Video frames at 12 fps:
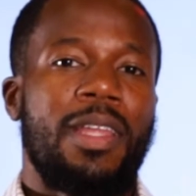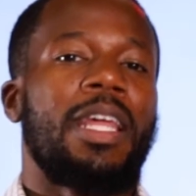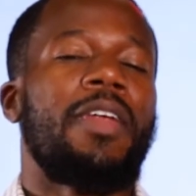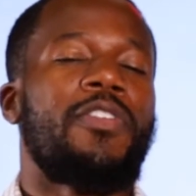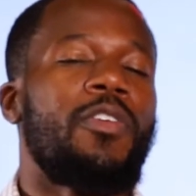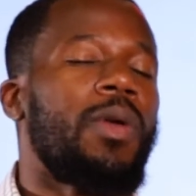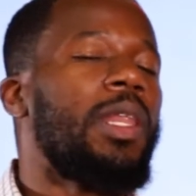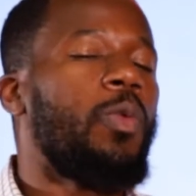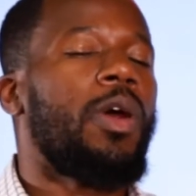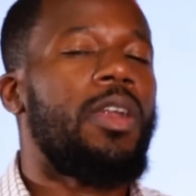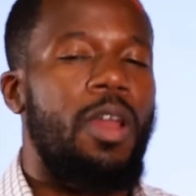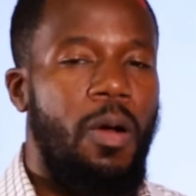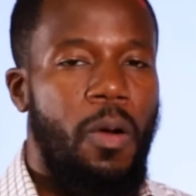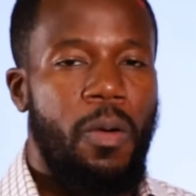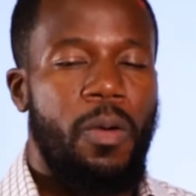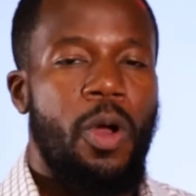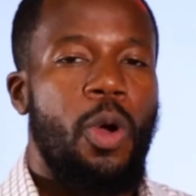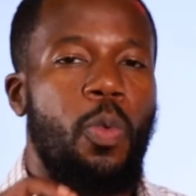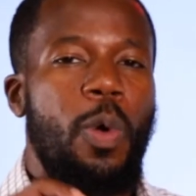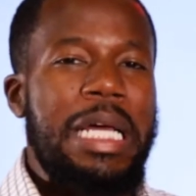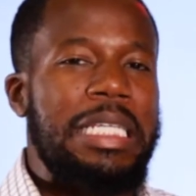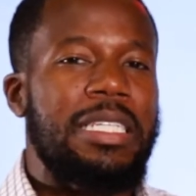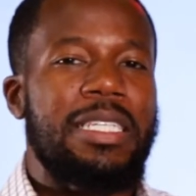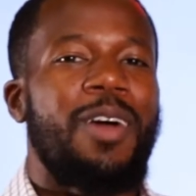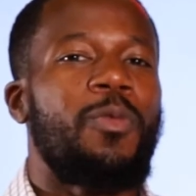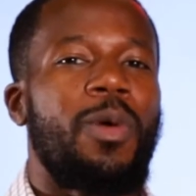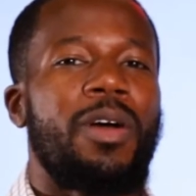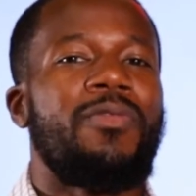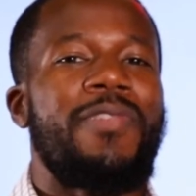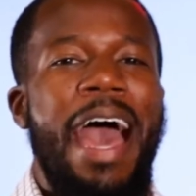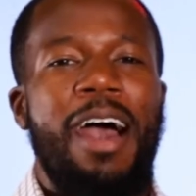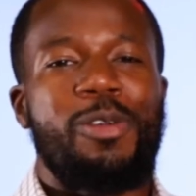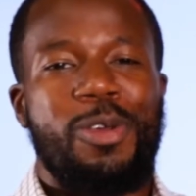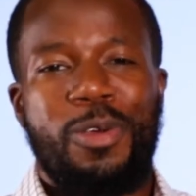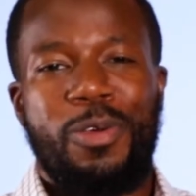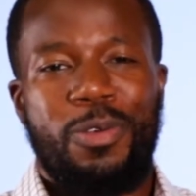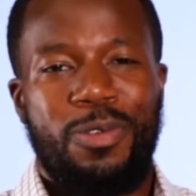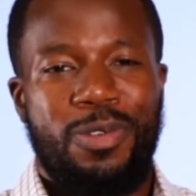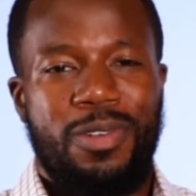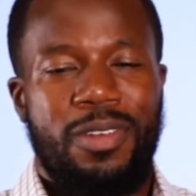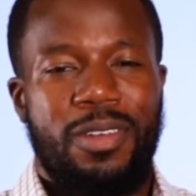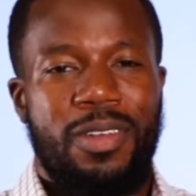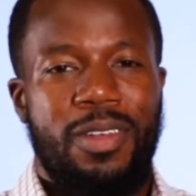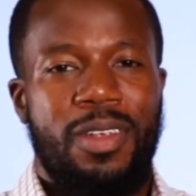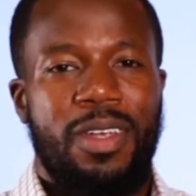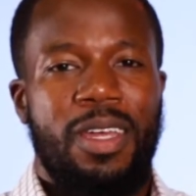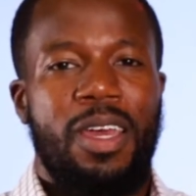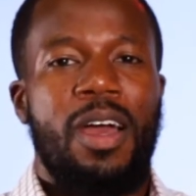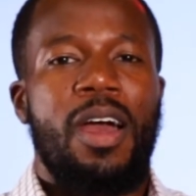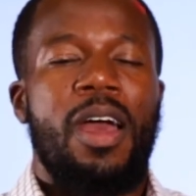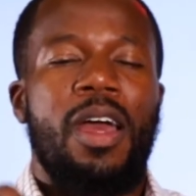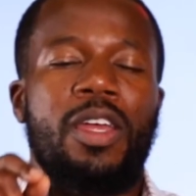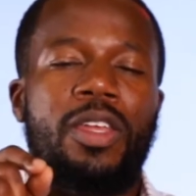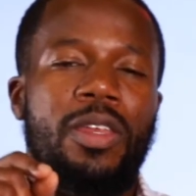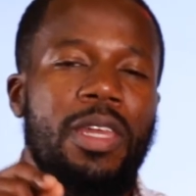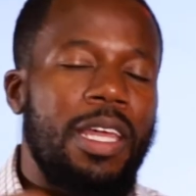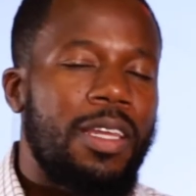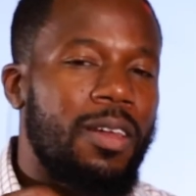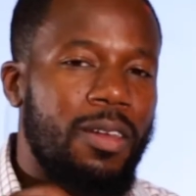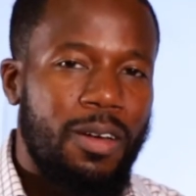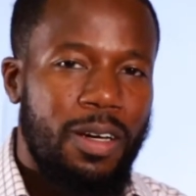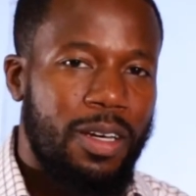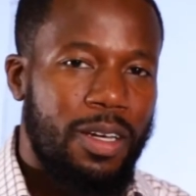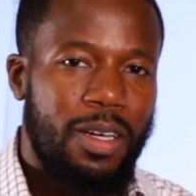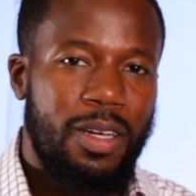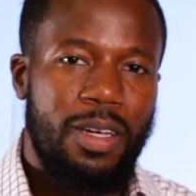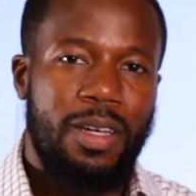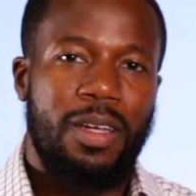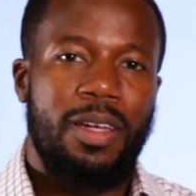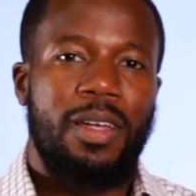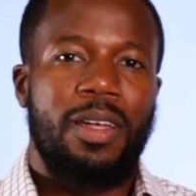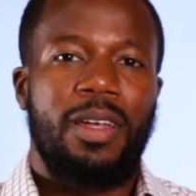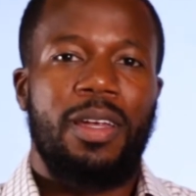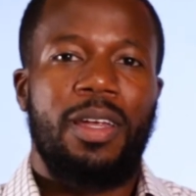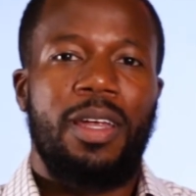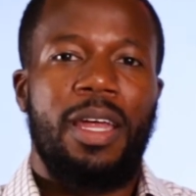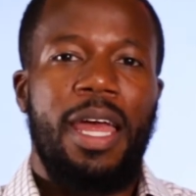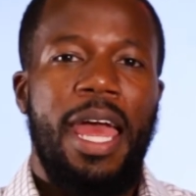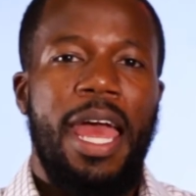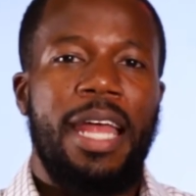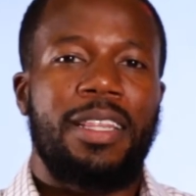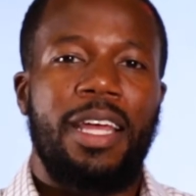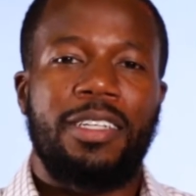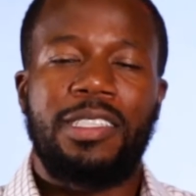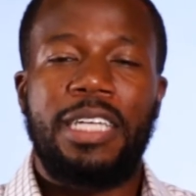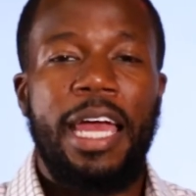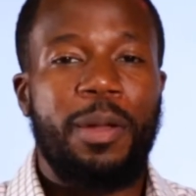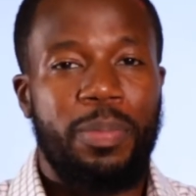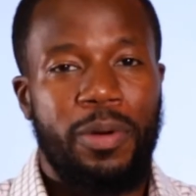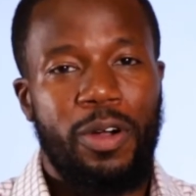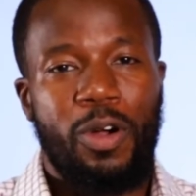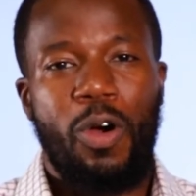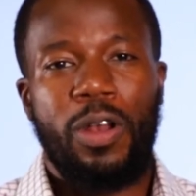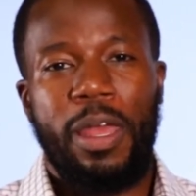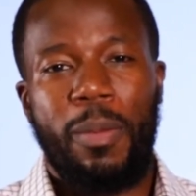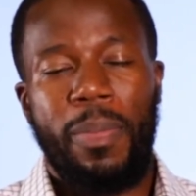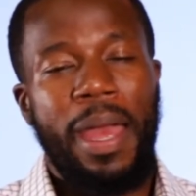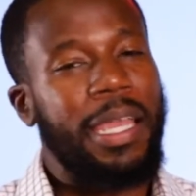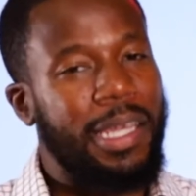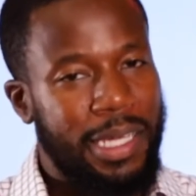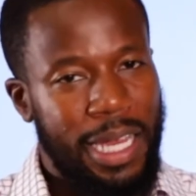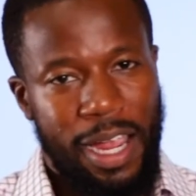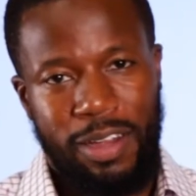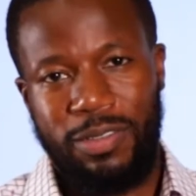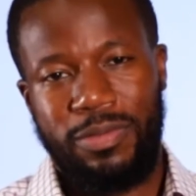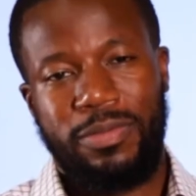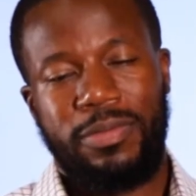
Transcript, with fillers: that if you really want to know what someone values, you need to look at their checkbook or their bank account.